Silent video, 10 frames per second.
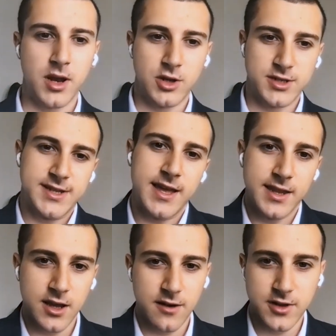
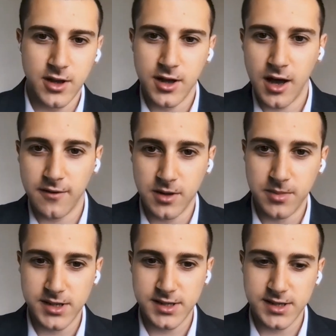understanding of the
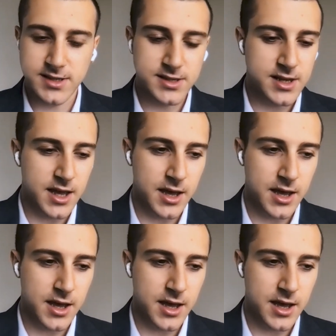business.